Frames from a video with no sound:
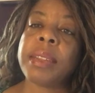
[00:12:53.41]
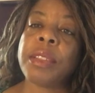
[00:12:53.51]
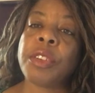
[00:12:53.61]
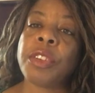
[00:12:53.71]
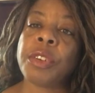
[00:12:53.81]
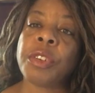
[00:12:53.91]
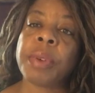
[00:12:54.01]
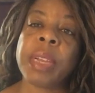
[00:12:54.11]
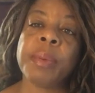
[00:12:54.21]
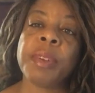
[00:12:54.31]
the
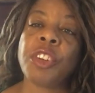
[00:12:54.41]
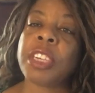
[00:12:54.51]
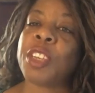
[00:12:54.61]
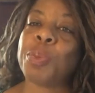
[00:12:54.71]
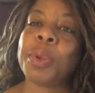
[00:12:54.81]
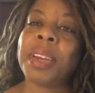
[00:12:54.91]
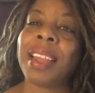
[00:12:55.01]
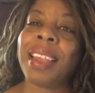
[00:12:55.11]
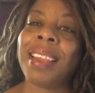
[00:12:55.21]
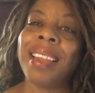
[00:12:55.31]
surgery would just put
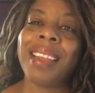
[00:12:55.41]
a